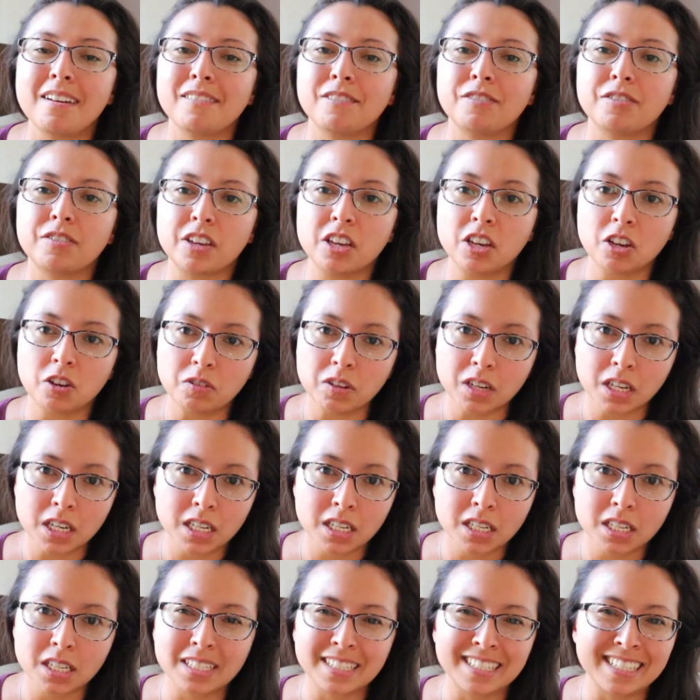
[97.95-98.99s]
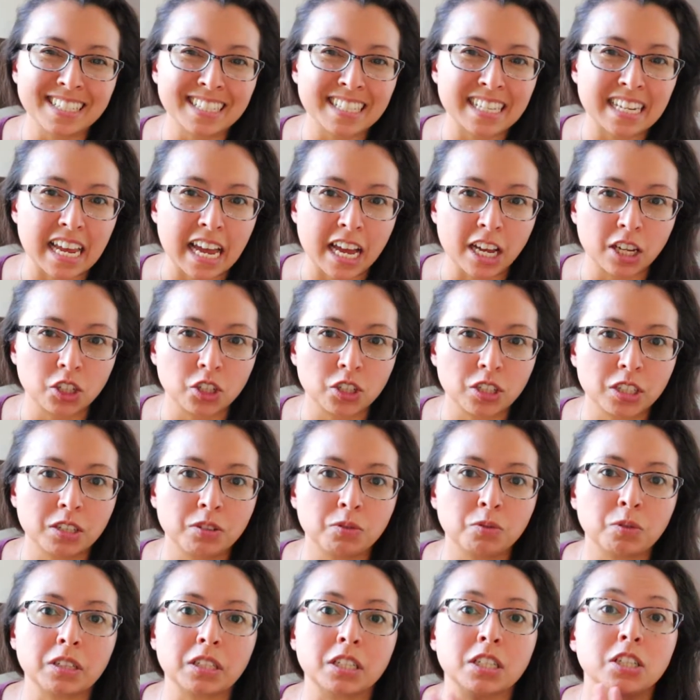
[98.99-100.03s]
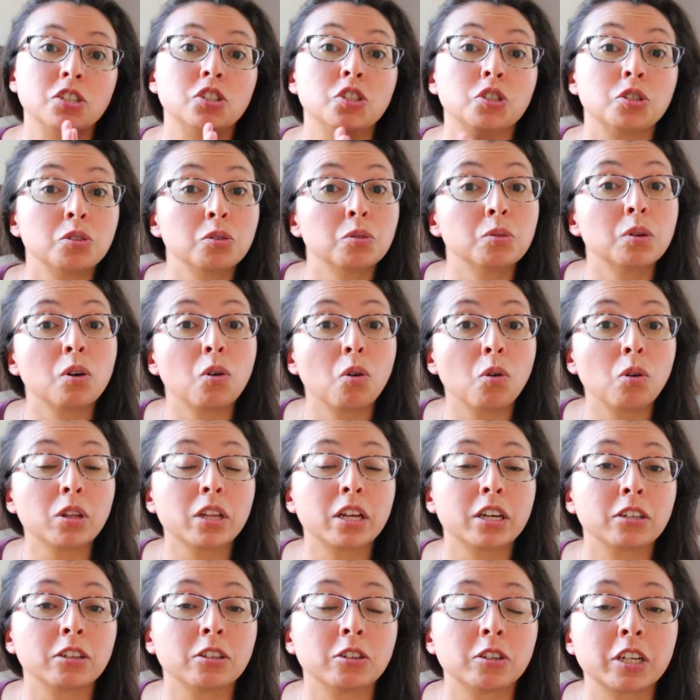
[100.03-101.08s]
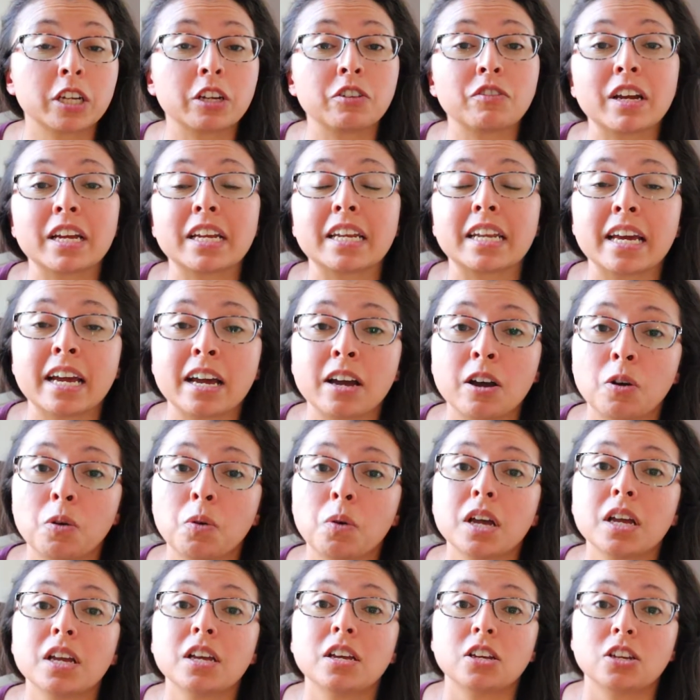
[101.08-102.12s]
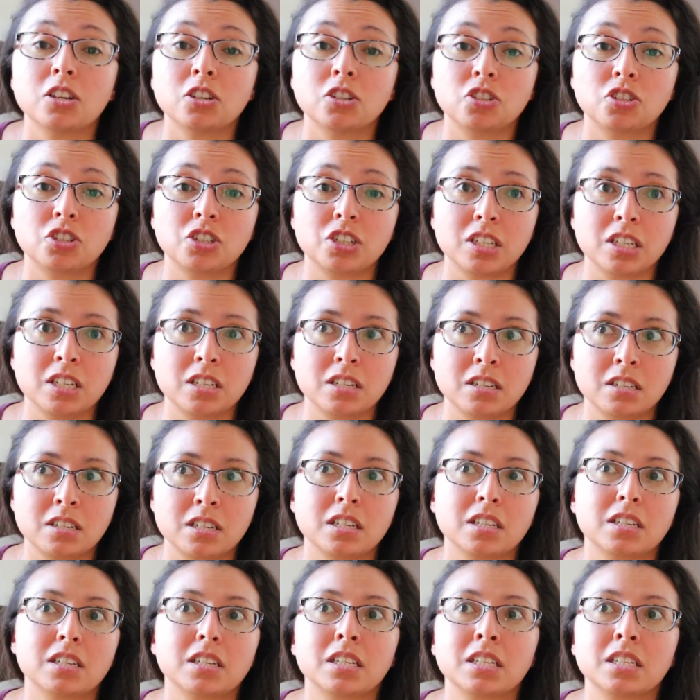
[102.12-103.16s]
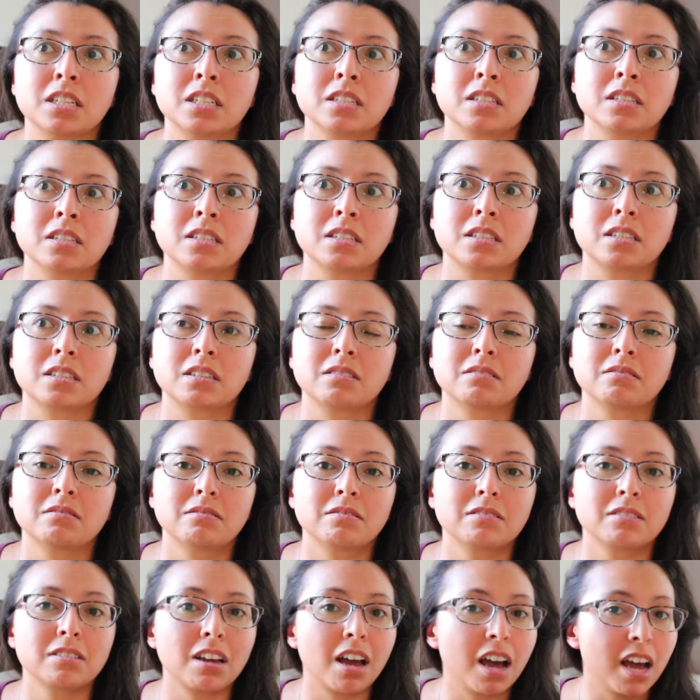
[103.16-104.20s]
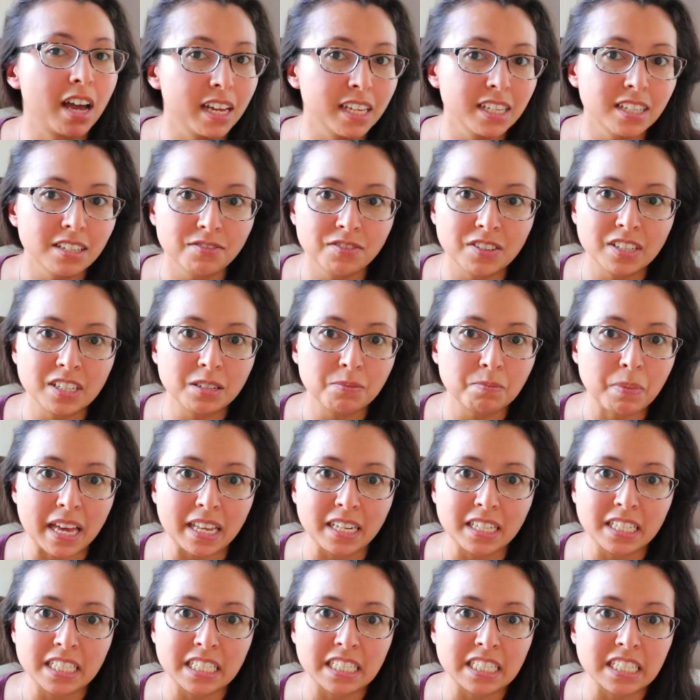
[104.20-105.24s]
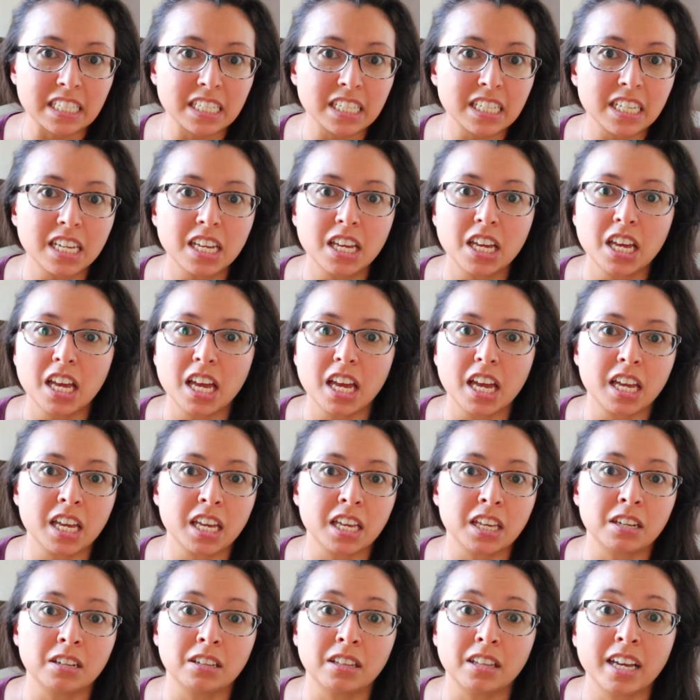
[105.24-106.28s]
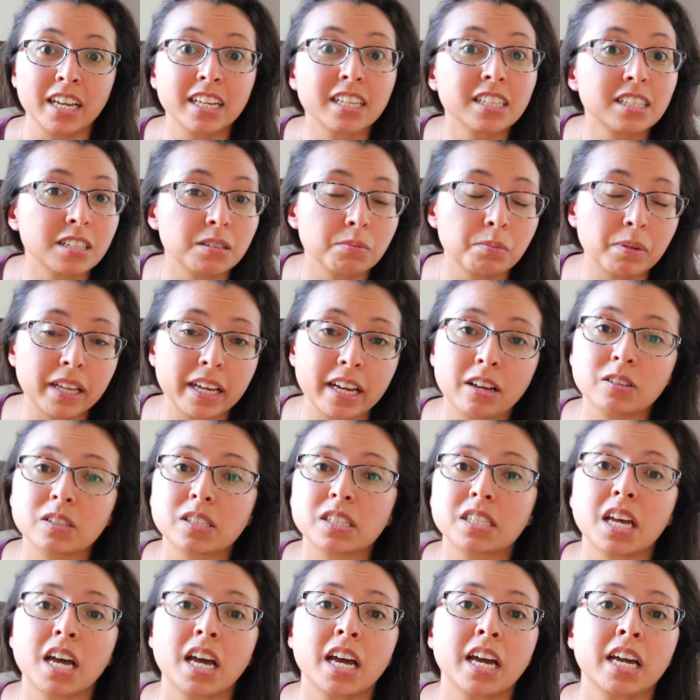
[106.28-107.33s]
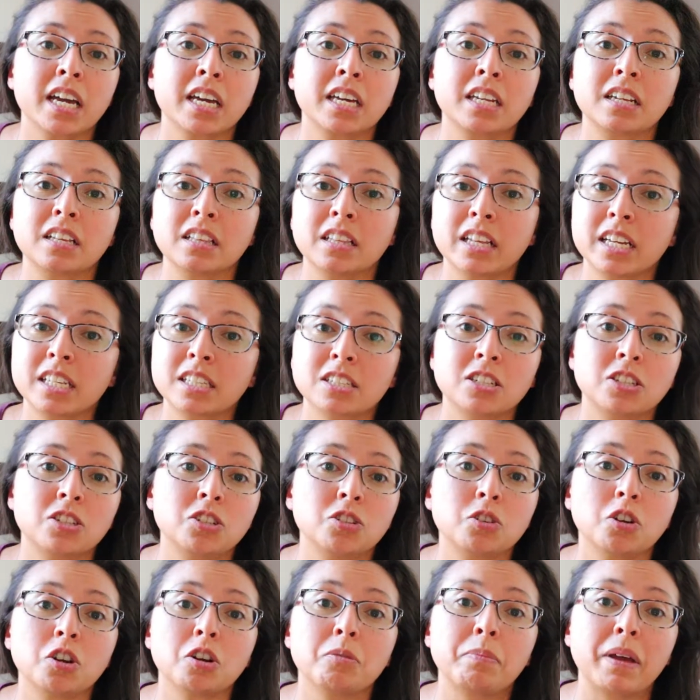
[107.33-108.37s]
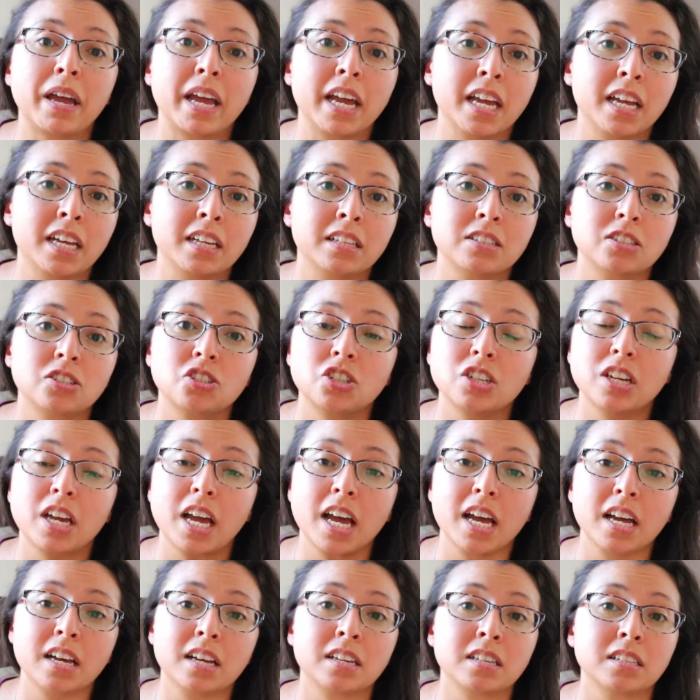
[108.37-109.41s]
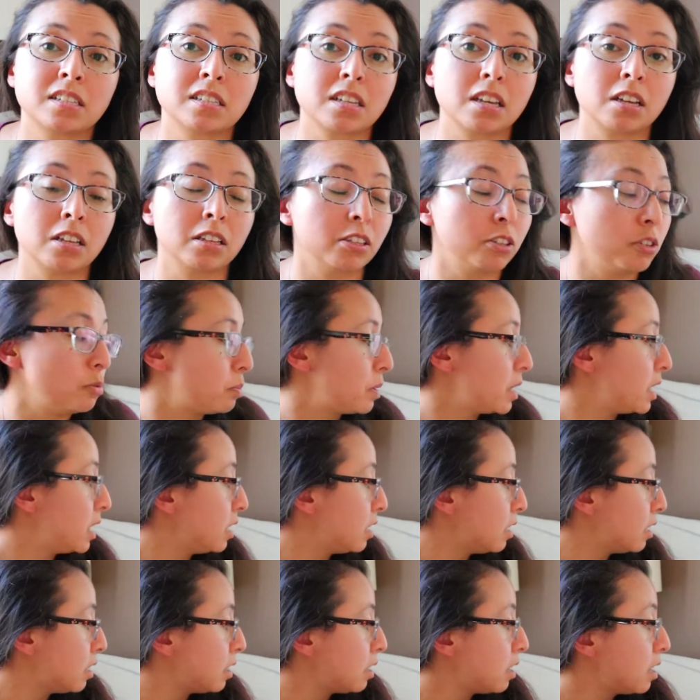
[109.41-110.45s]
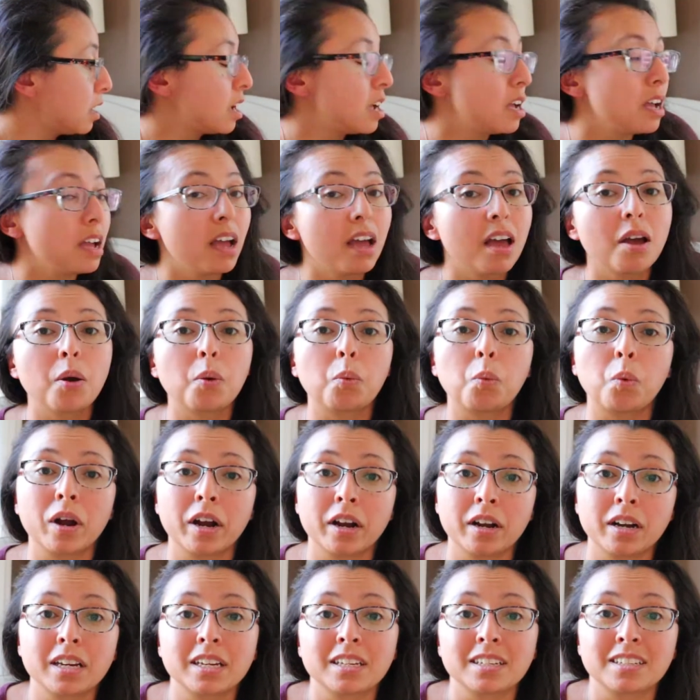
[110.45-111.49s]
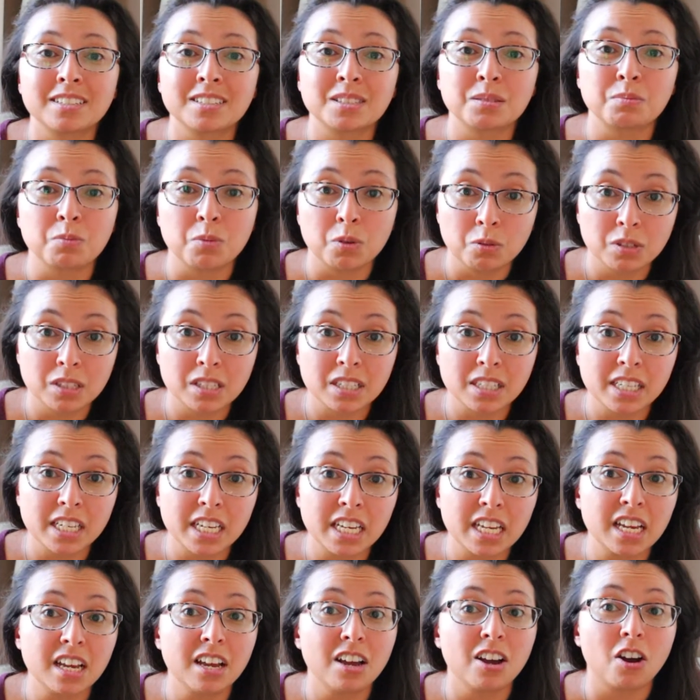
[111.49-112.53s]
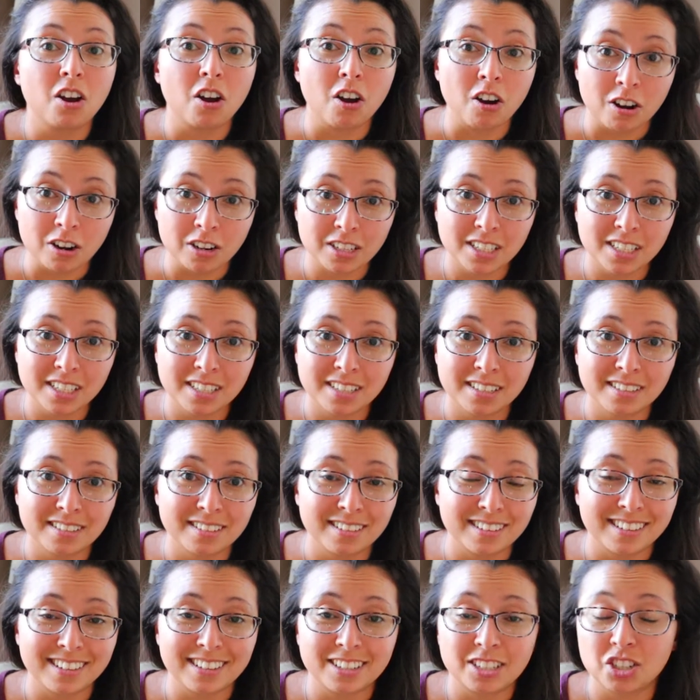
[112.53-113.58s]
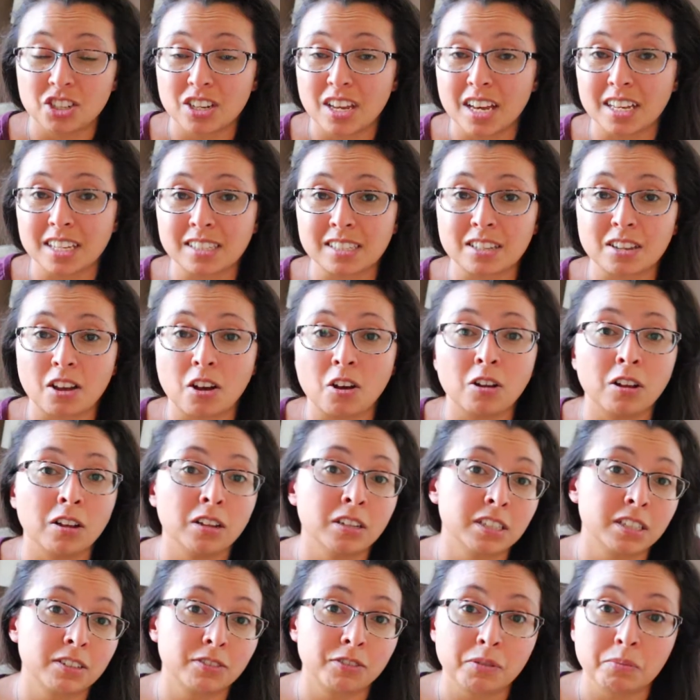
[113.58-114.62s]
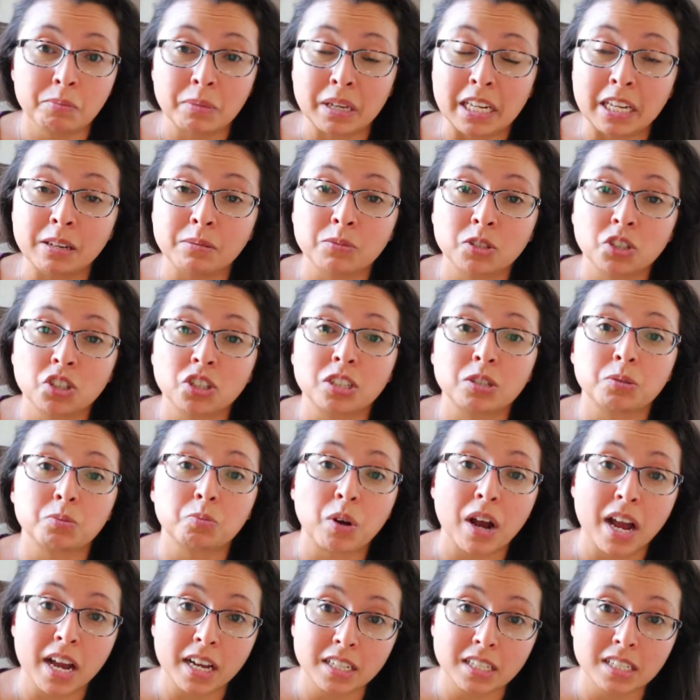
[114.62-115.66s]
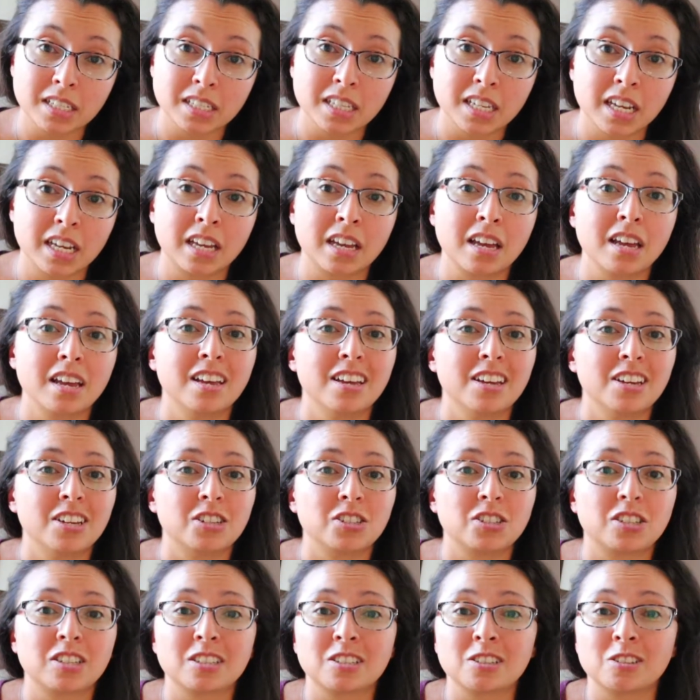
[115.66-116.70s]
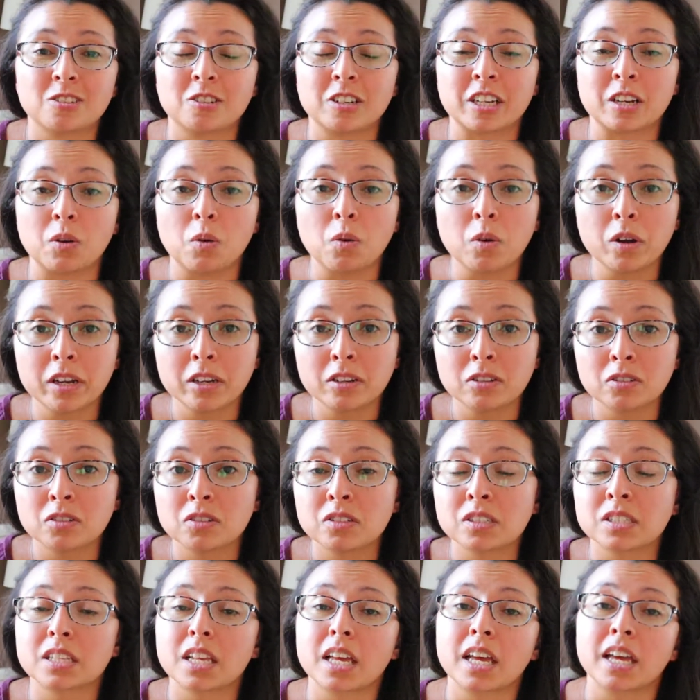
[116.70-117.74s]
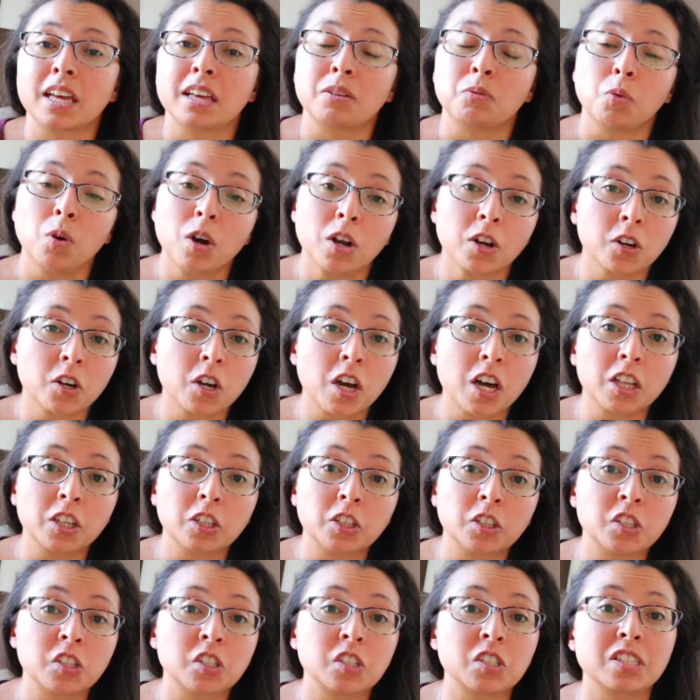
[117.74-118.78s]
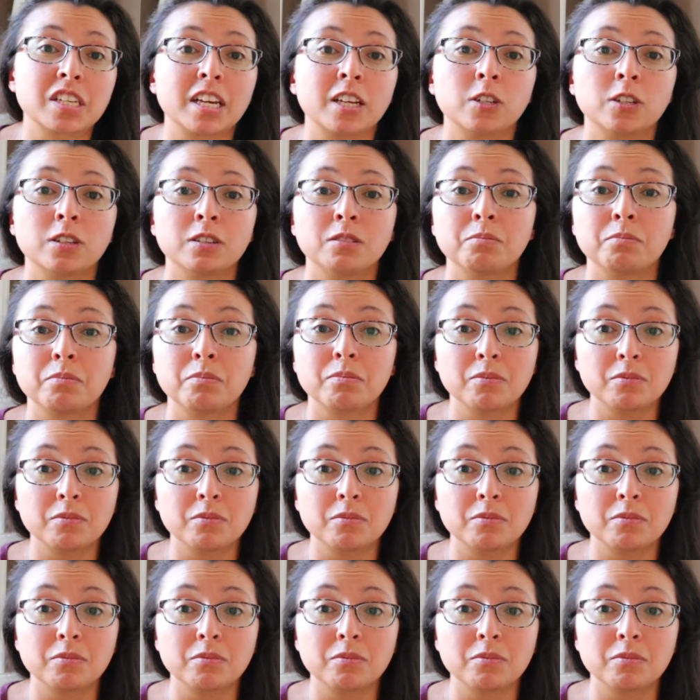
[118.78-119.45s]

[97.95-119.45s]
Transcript: Fiona doesn't actually really do a whole lot of learning right now. She is kind of independent and likes to play outside, likes to do her paints. She has a loop here where it is mostly art. She has all different mediums she's practicing. She's learning oils and watercolors and